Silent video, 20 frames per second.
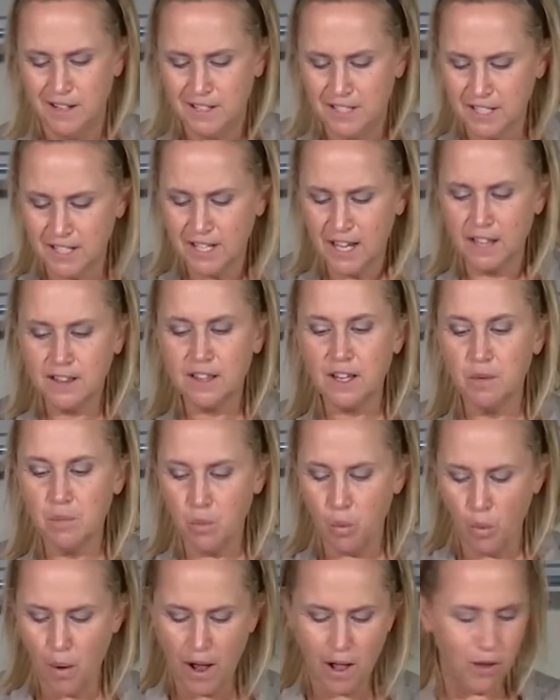To get
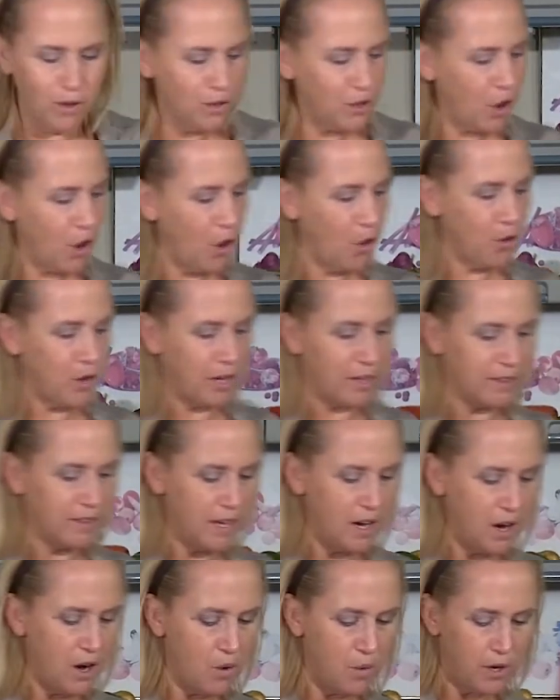them well coated.
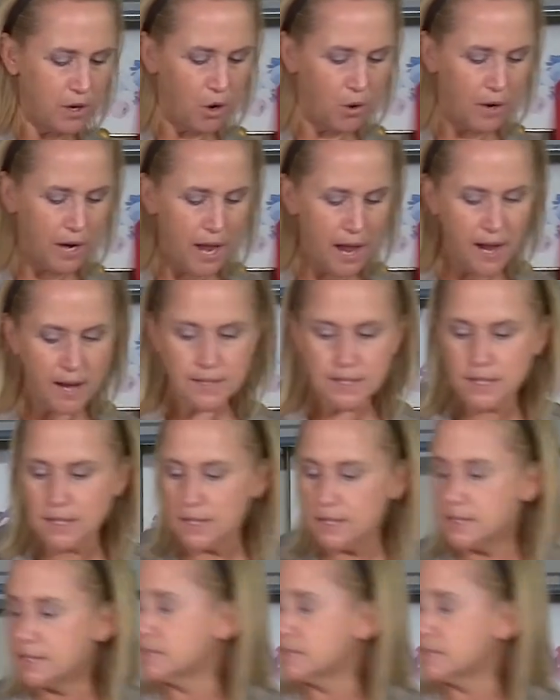There we go. And onto the